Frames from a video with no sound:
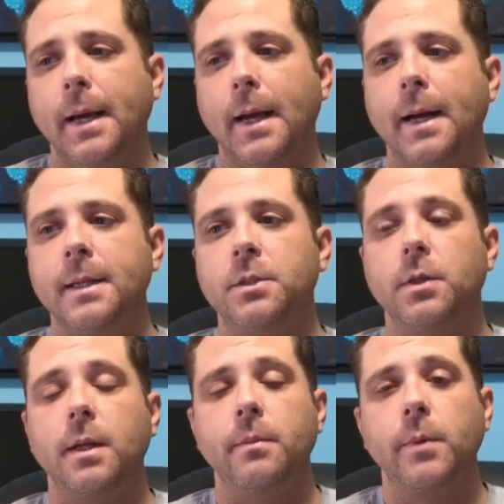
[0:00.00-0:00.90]
So
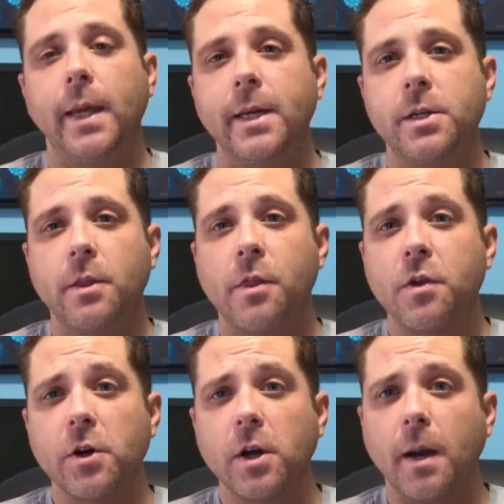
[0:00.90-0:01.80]
then we get into the
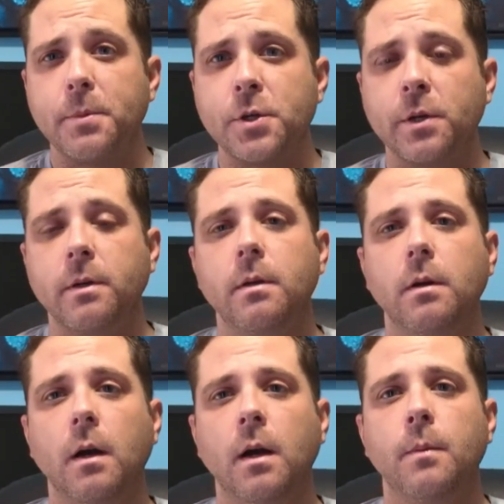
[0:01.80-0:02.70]
third option,
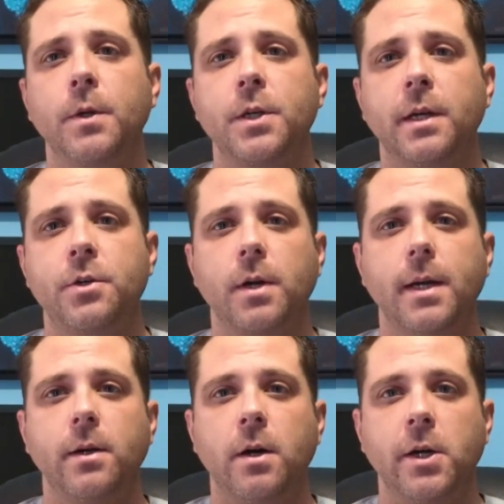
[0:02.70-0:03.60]
which I had
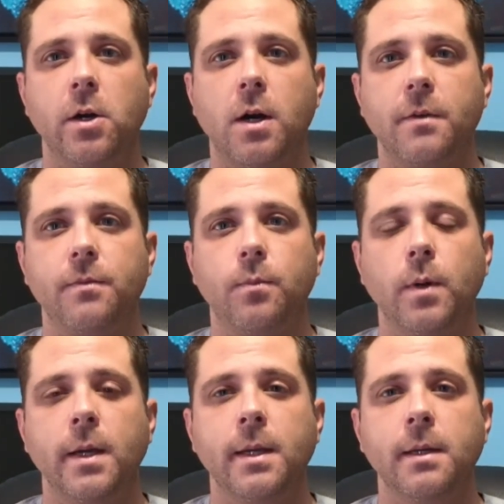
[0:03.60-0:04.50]
tried on and off
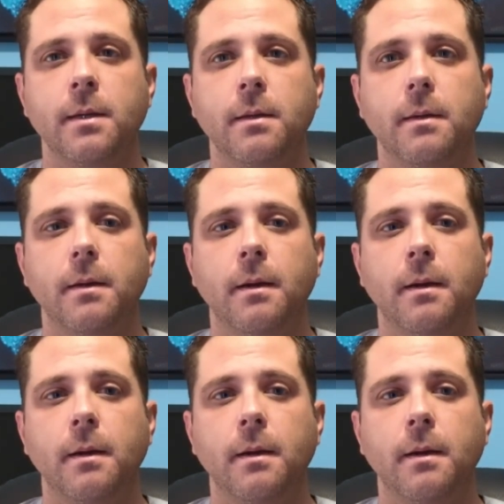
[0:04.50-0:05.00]
when